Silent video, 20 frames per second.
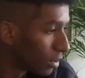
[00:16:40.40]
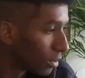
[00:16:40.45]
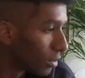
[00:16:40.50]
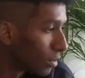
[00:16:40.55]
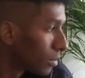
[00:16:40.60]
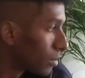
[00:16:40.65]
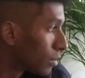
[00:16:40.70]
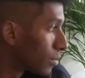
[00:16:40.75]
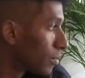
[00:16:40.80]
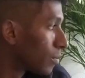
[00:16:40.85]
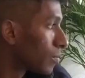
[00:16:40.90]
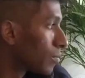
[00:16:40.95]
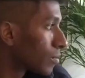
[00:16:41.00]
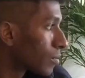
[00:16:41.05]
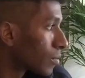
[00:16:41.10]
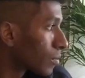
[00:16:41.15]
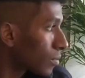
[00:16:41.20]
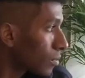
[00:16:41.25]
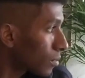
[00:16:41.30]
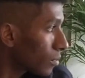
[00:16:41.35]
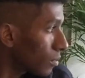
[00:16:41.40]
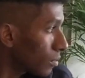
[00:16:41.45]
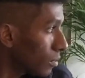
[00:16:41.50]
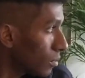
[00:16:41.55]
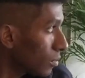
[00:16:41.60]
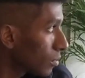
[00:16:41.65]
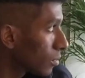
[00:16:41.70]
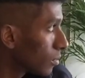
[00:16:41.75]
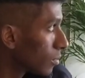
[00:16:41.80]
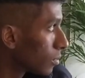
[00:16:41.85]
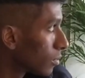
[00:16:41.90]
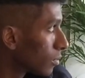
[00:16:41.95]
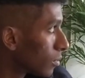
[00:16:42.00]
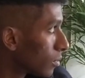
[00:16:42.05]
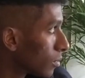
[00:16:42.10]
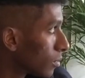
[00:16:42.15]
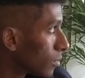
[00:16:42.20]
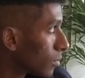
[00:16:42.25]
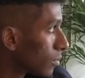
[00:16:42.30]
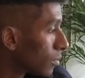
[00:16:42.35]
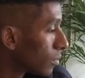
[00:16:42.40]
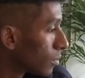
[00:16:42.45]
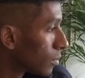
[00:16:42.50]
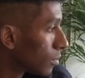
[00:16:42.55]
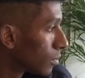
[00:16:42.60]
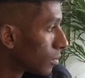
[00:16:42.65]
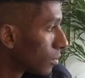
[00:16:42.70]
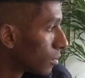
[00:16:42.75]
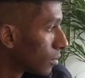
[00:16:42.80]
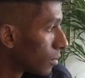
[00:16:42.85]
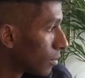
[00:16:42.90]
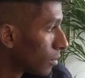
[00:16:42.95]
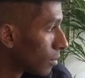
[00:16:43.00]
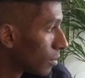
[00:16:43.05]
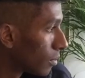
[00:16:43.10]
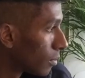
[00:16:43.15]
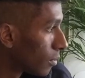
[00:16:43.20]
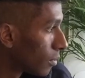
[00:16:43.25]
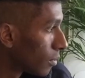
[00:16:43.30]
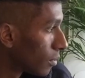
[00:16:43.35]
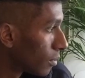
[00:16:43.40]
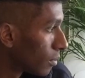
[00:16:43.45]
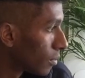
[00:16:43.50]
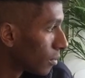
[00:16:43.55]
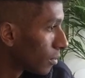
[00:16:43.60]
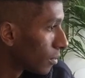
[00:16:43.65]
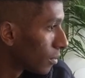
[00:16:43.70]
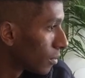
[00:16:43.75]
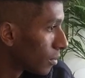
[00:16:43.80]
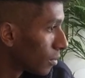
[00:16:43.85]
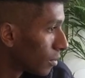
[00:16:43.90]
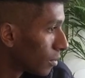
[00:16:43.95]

Nothing is said.